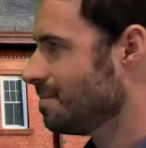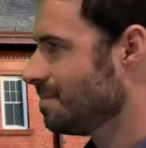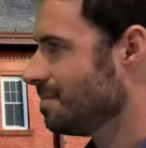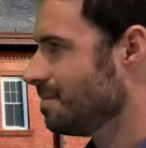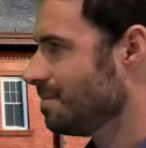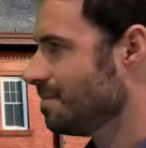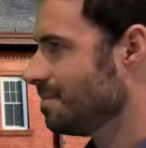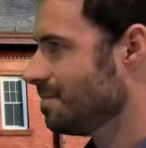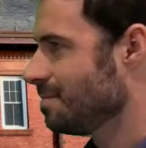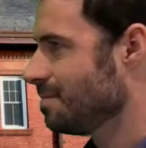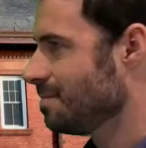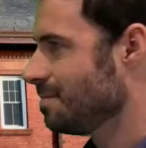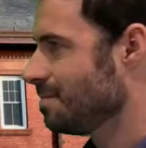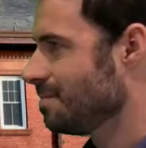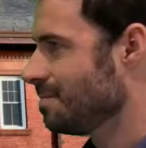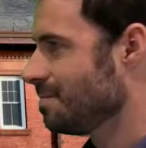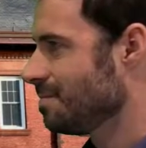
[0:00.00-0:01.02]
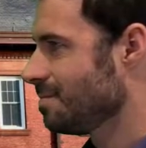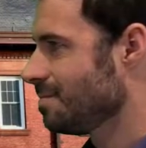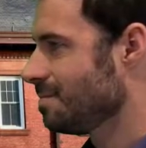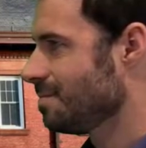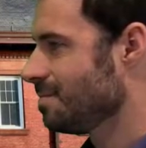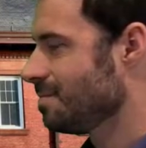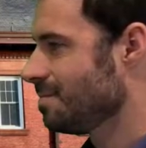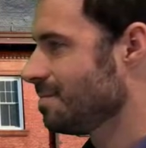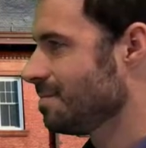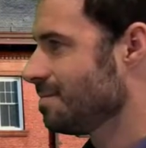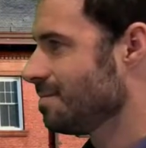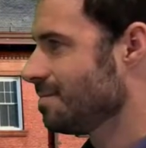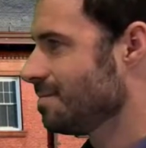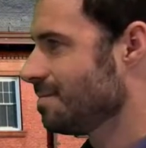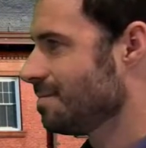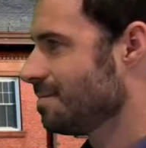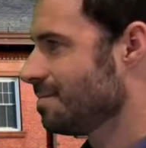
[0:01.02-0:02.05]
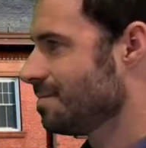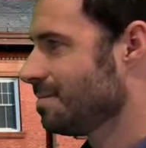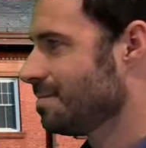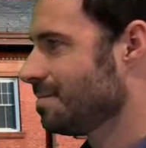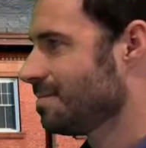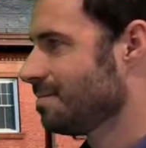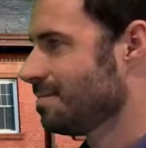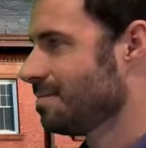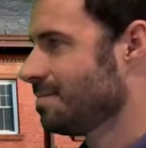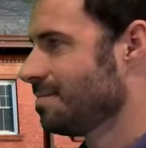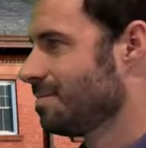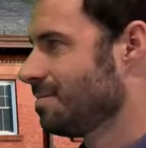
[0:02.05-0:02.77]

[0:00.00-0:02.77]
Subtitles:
No words are spoken by the person on screen.